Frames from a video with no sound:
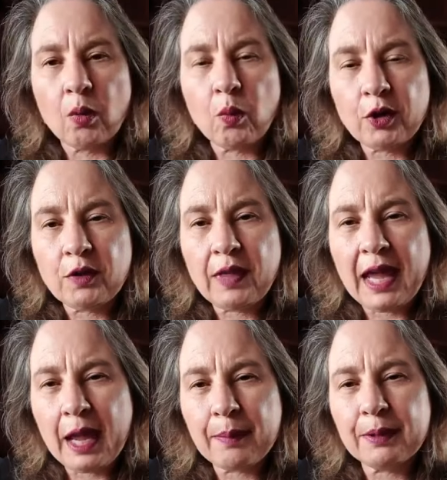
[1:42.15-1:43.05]
what are
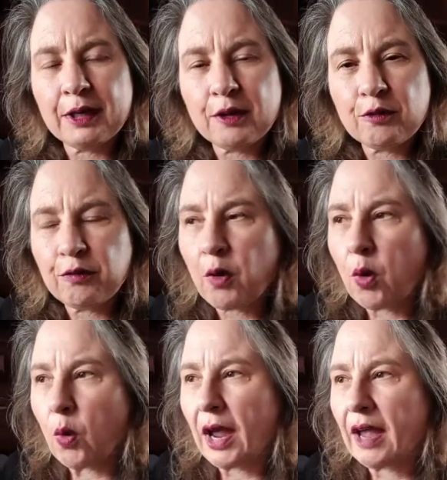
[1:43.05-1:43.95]
they happening
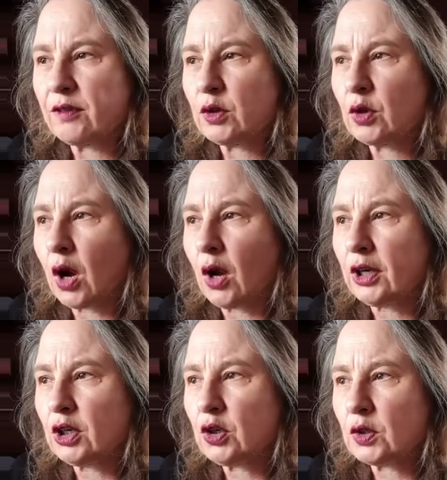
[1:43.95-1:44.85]
for? Have you gone
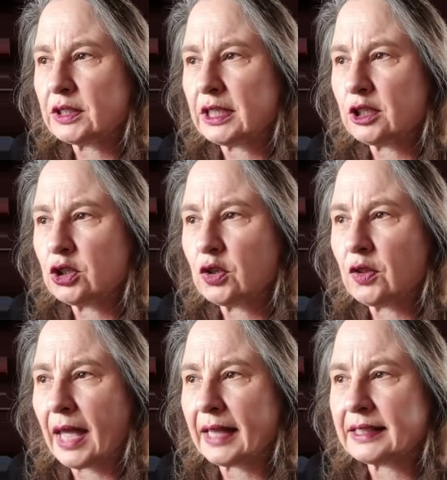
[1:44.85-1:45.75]
and looked into
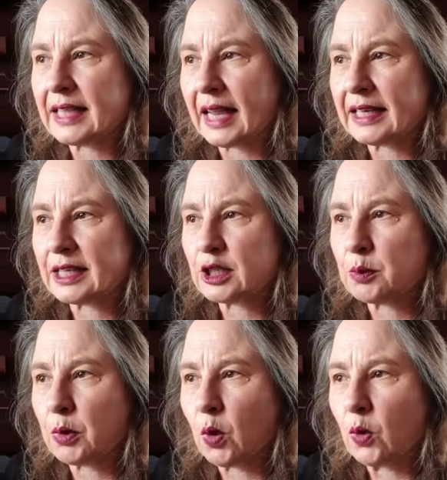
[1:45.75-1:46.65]
that and
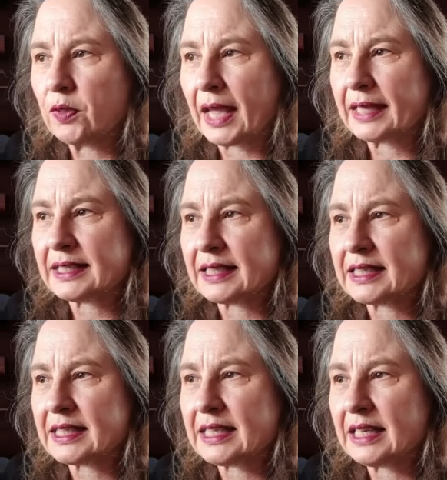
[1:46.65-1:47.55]
explored that and
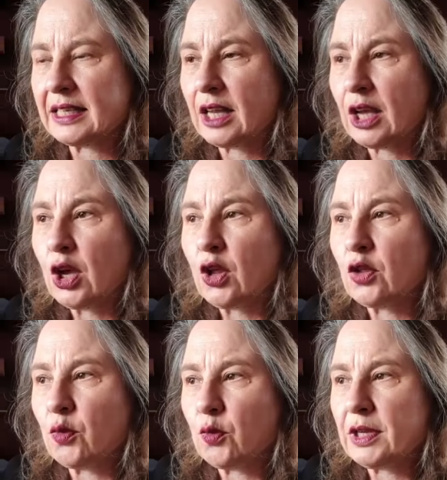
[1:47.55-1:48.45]
seen
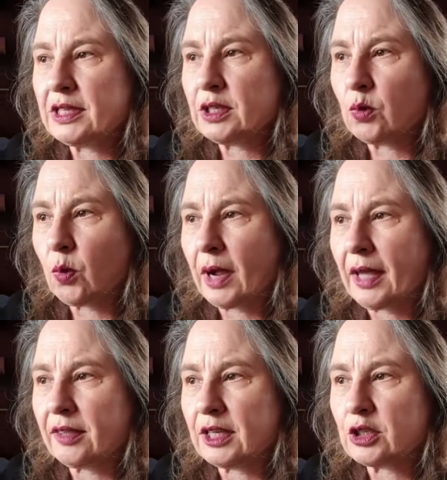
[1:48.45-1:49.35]
the reason why
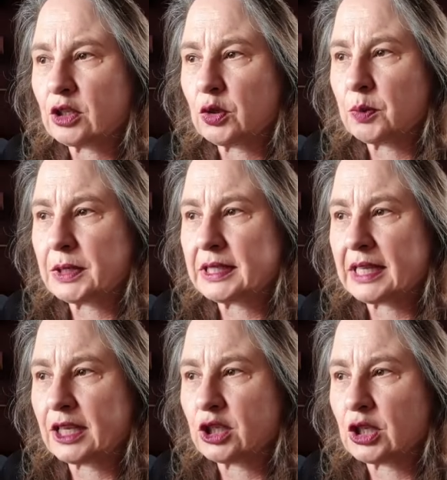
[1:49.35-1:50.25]
things could
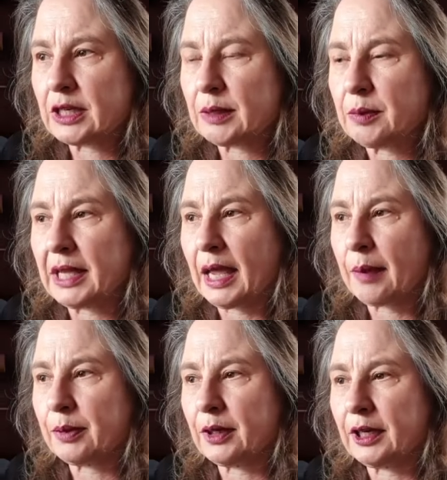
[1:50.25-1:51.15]
potentially be
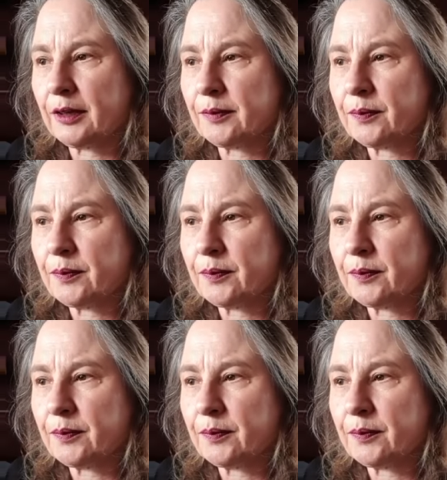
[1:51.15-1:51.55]
happening?